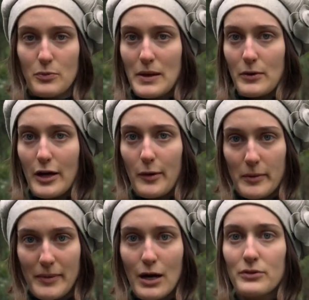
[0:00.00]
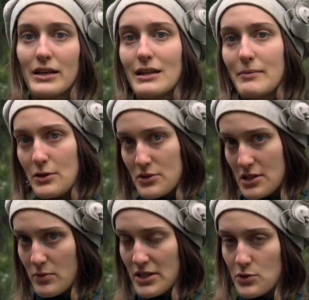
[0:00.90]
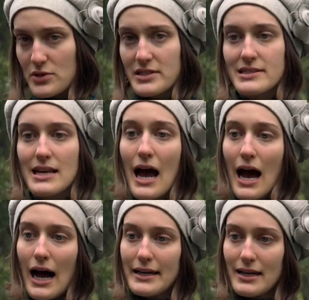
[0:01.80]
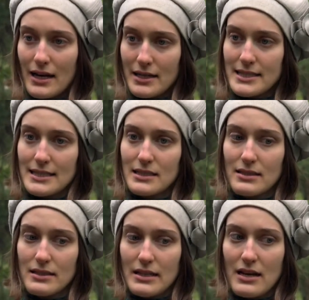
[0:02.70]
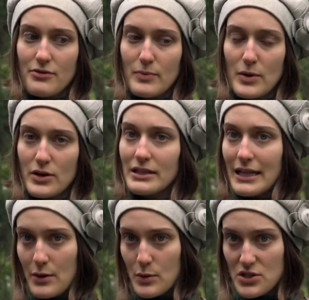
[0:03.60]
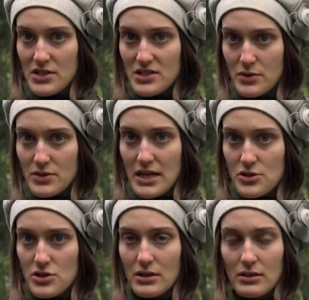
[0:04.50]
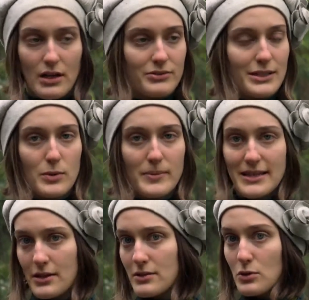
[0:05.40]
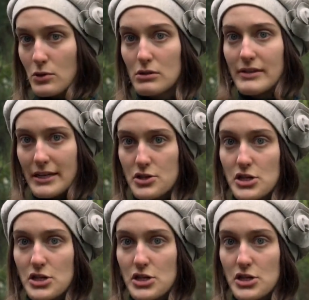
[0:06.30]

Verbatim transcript: people helping me out. They let me use their resources. I contacted the Native American Languages Association, and a lovely woman there, Laura Reddish,